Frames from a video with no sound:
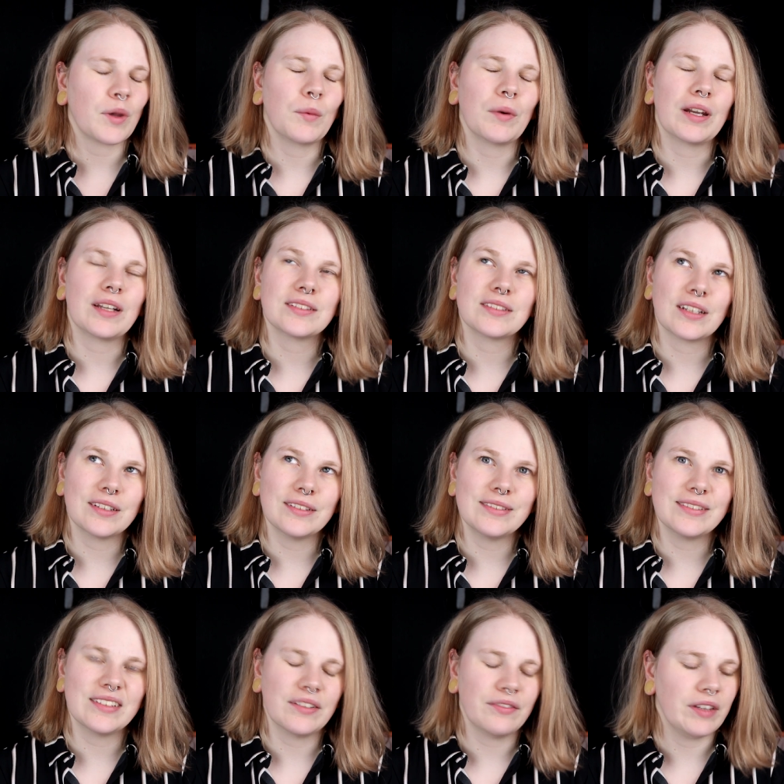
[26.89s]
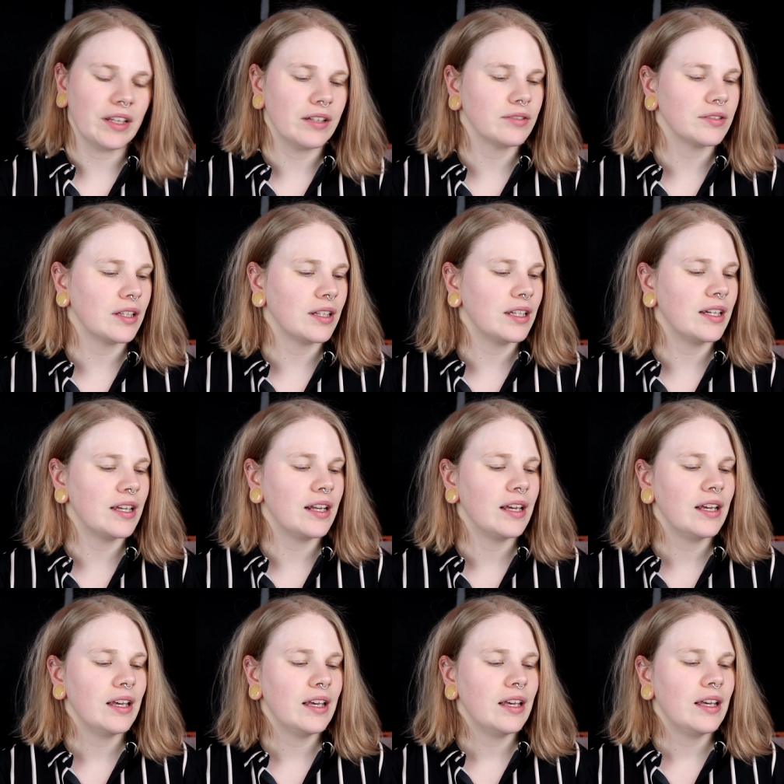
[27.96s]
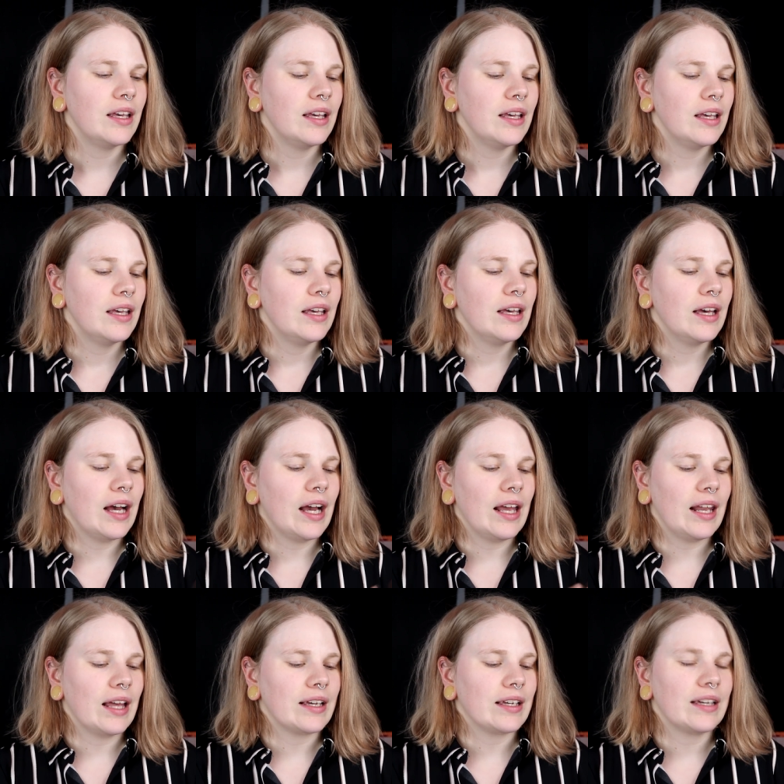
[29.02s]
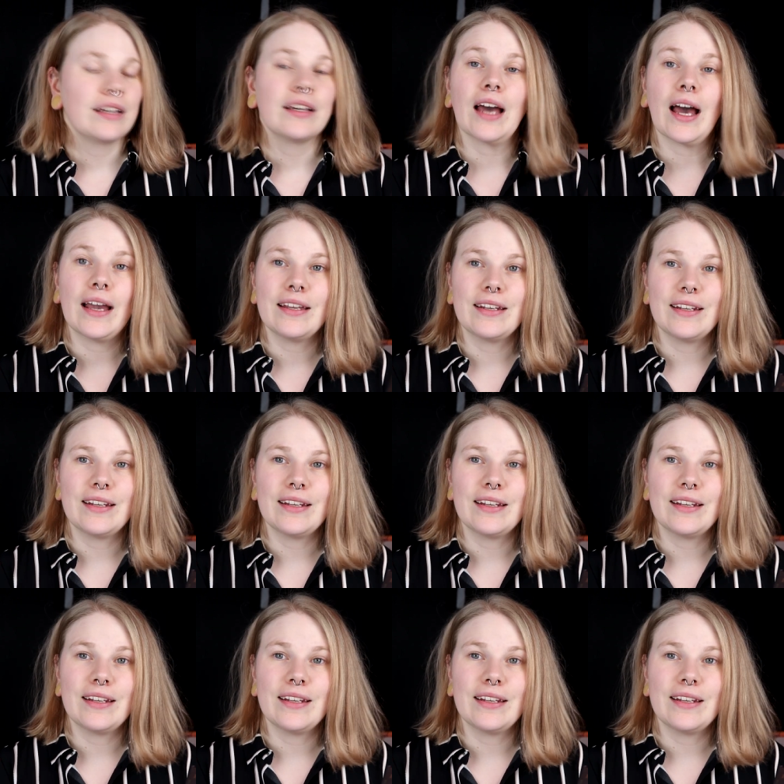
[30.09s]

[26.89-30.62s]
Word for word: when I started to see videos on it I like I